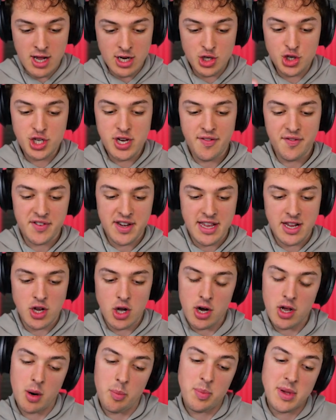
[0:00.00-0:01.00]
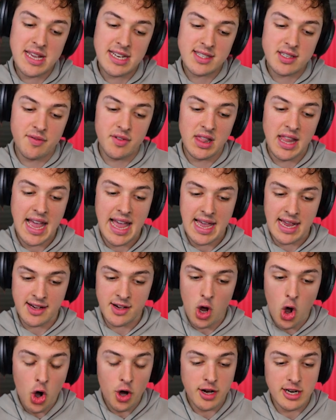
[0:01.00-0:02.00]
shifting on a piece of land
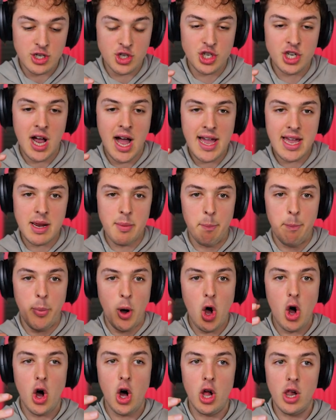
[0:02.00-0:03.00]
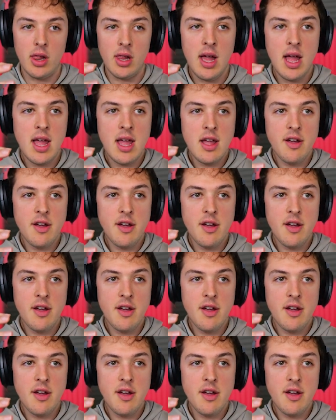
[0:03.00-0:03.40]
on a giant ball